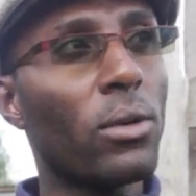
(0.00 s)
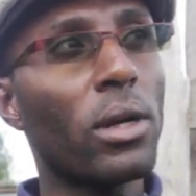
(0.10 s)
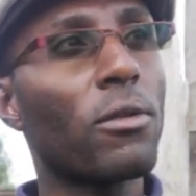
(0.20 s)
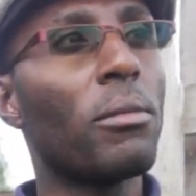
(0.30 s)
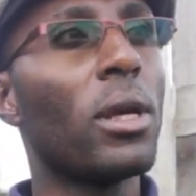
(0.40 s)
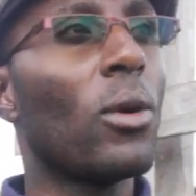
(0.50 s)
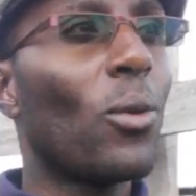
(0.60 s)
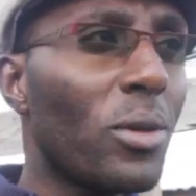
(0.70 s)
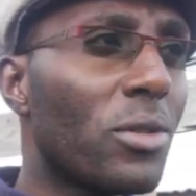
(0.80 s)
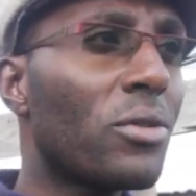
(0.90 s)
He inquired from me,
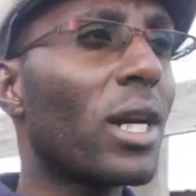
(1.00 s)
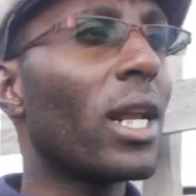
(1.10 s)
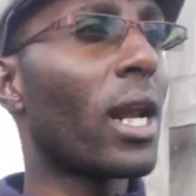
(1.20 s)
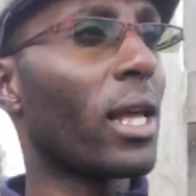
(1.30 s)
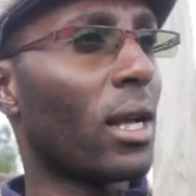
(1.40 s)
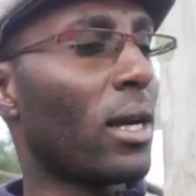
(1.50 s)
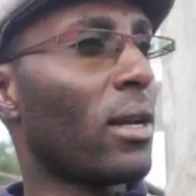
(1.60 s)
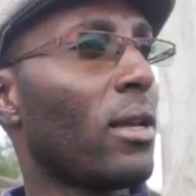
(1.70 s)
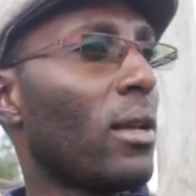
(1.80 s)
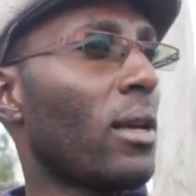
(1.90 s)
what do you really like?